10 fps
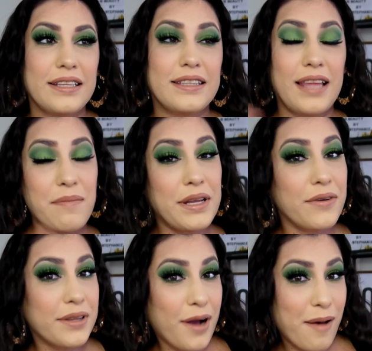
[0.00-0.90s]
let me
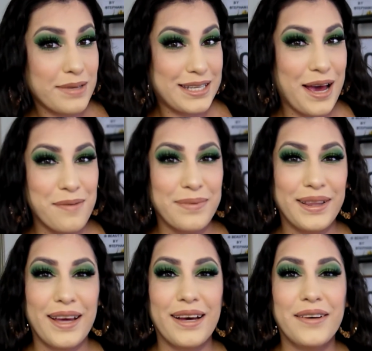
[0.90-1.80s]
know in the comments down
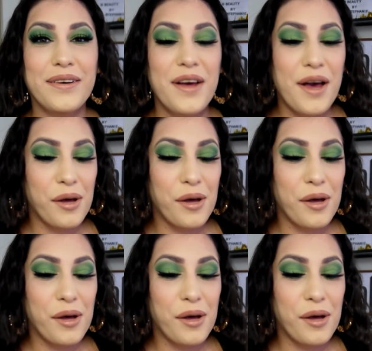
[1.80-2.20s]
below.